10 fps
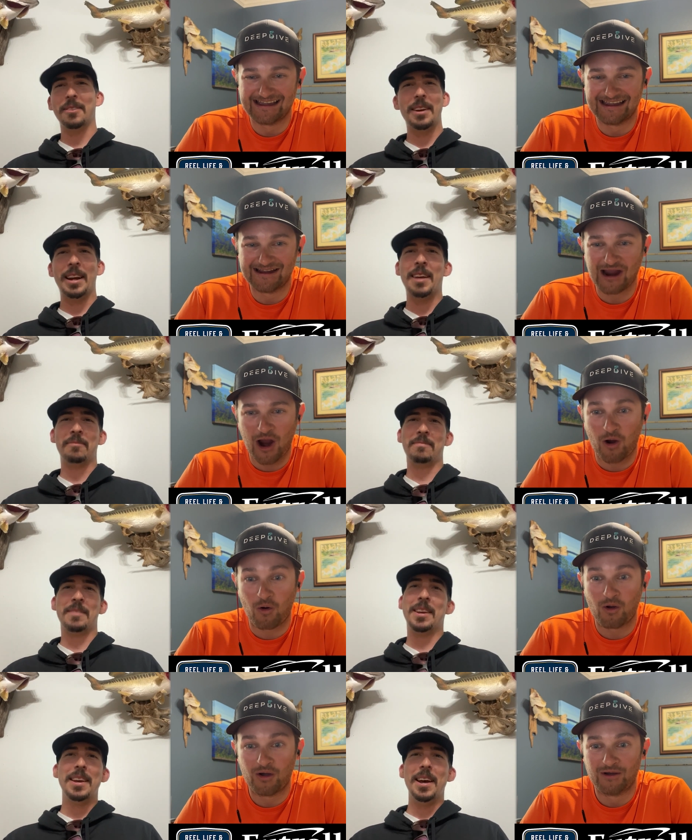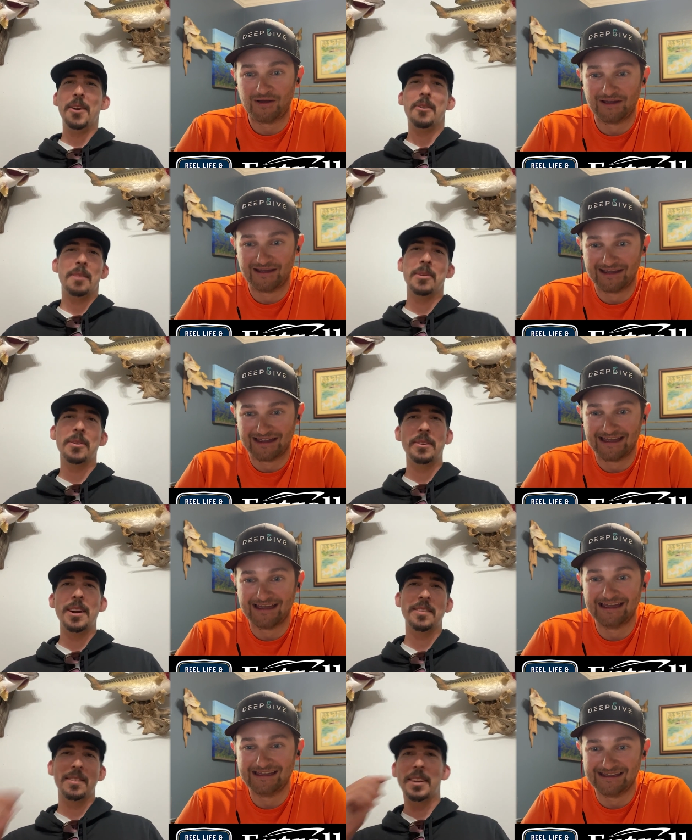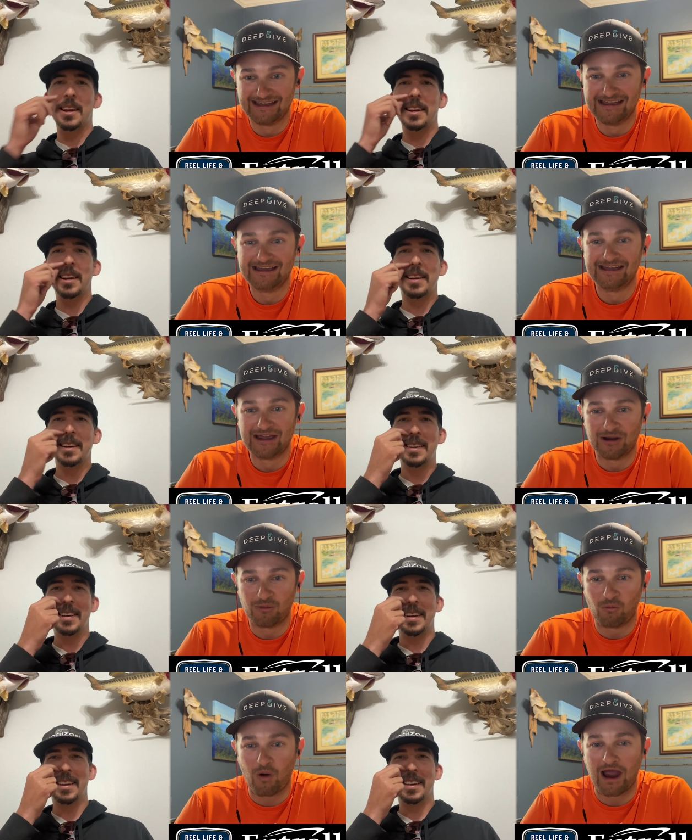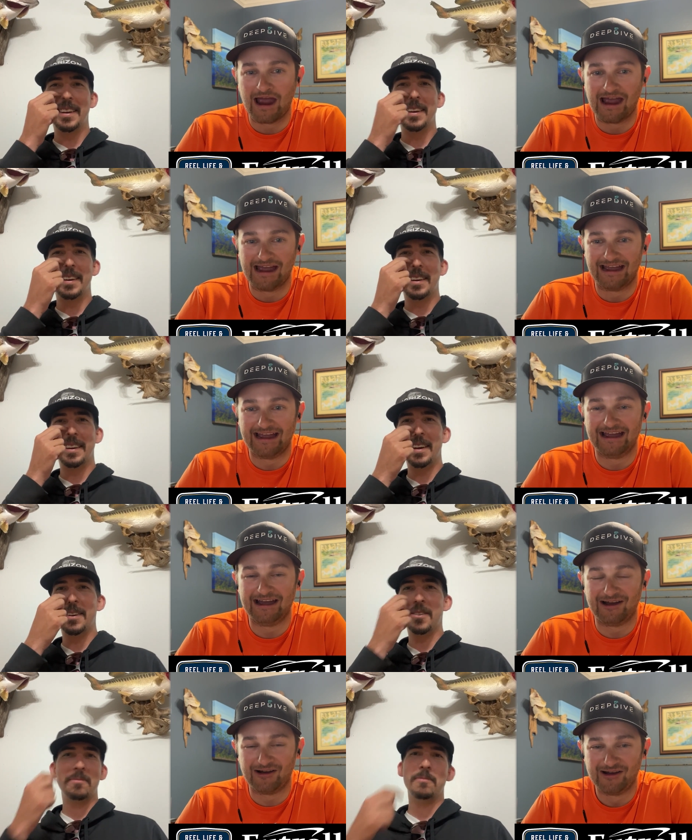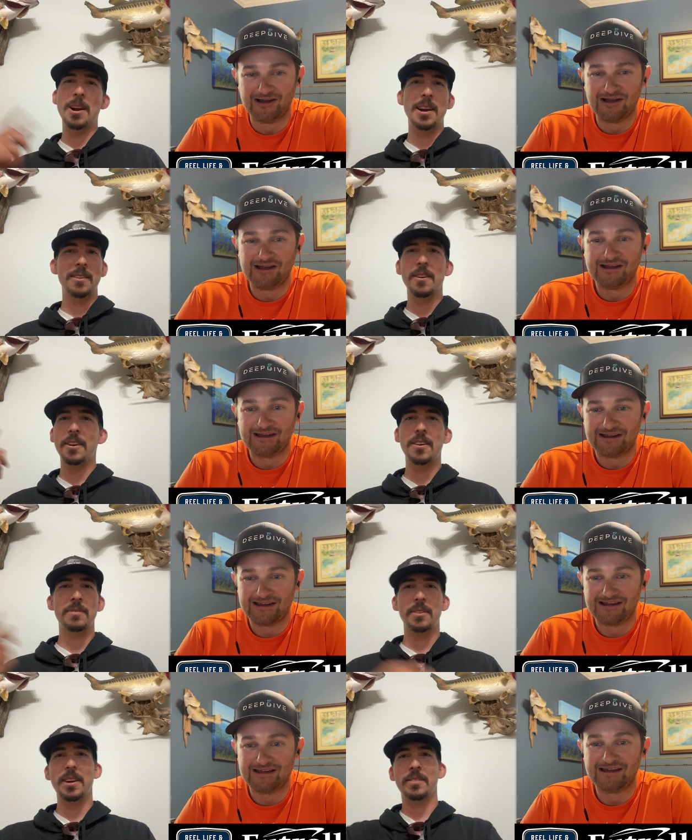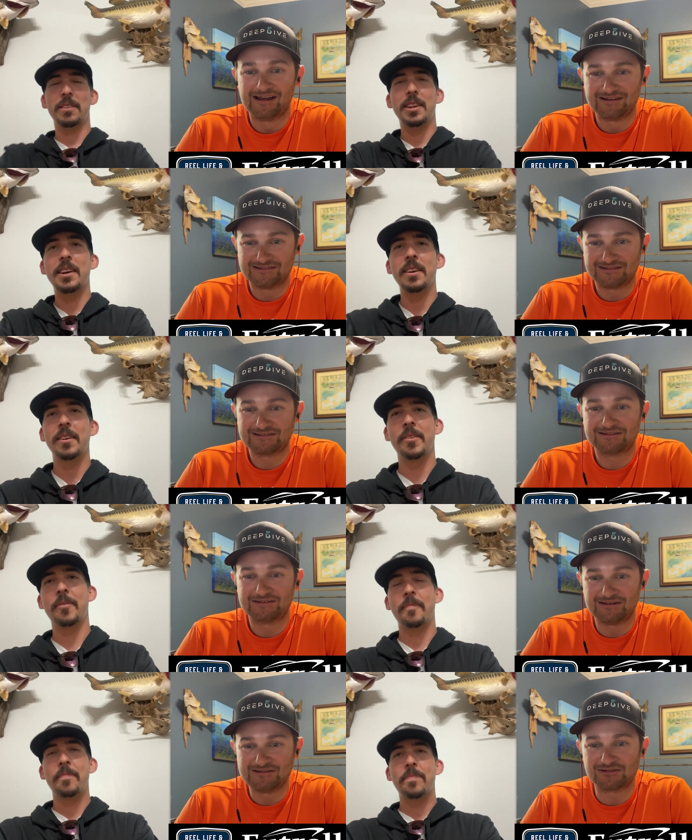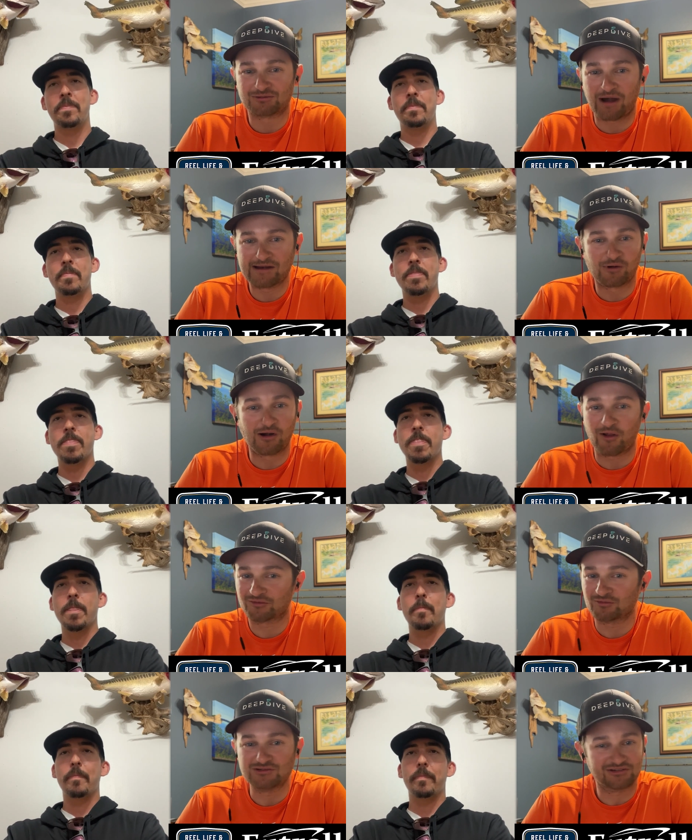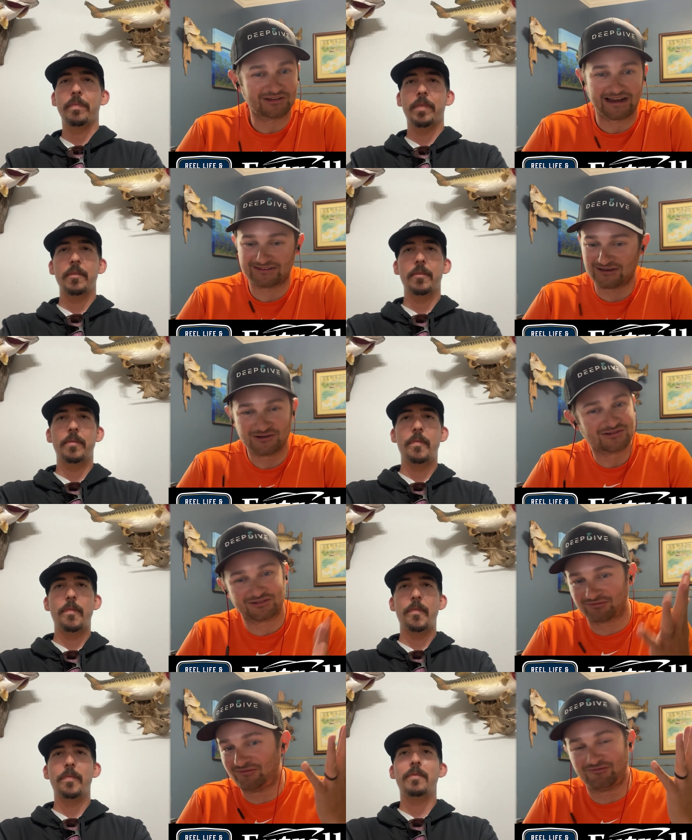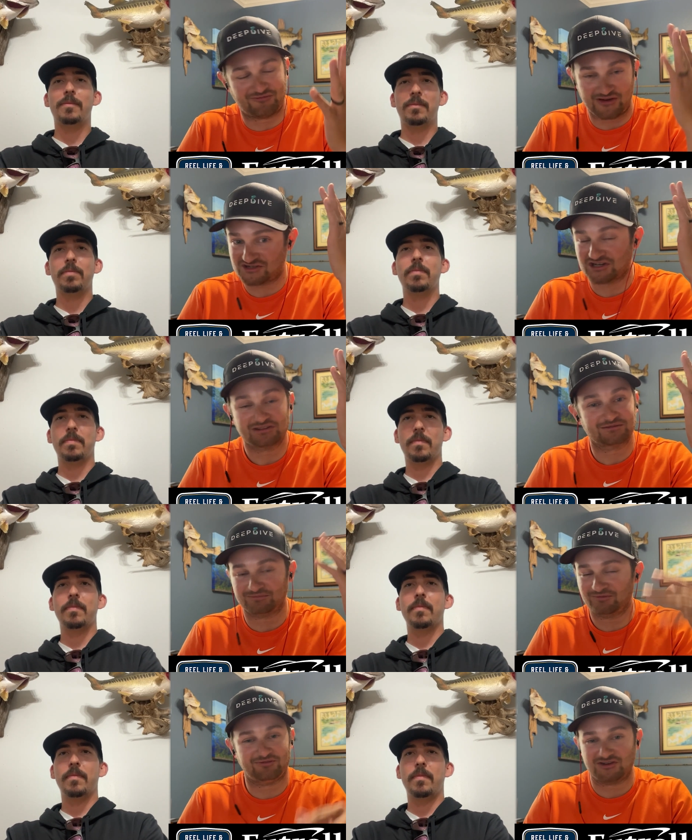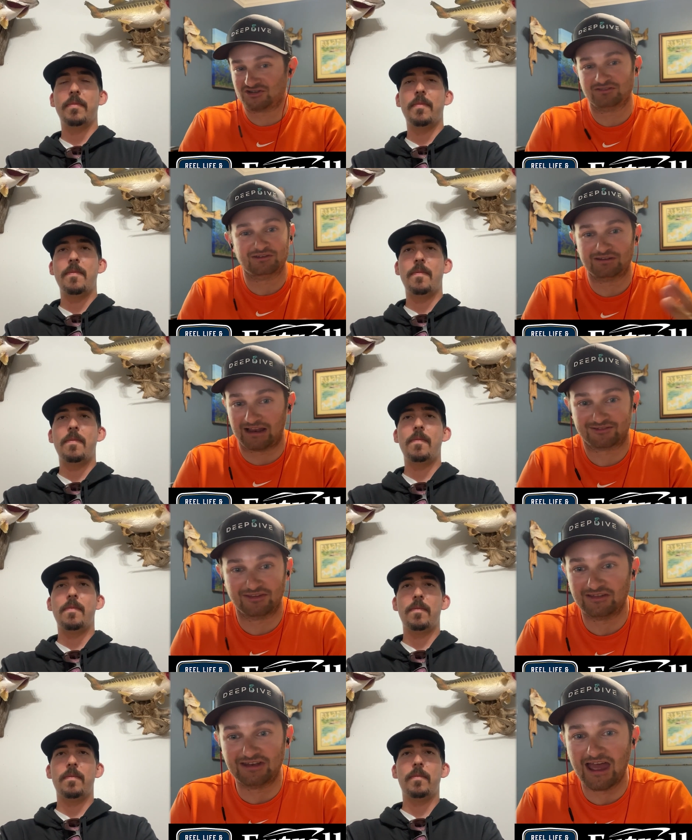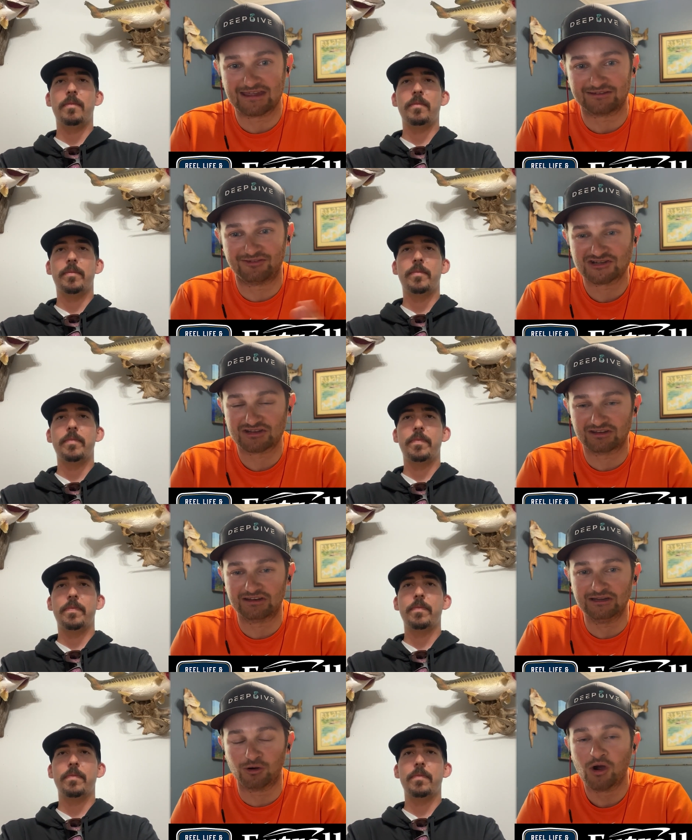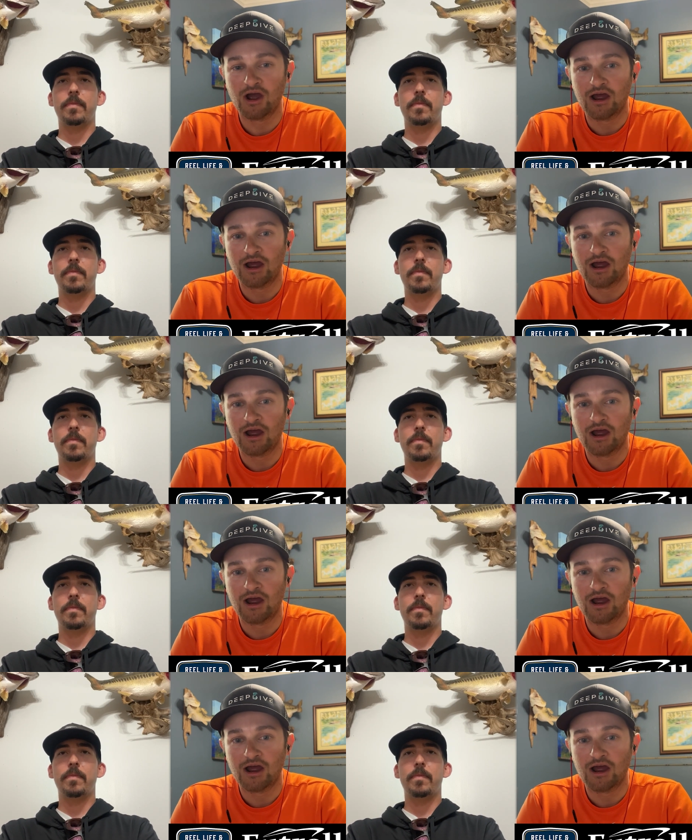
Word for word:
Speaker 1: was like, I, I know what I'm doing the rest of the day. Wow. I just ran runoff the rest of the day.
Speaker 2: Just ran runoff. So just like I said, you're just fishing, fishing the like I said the day, fishing the deal.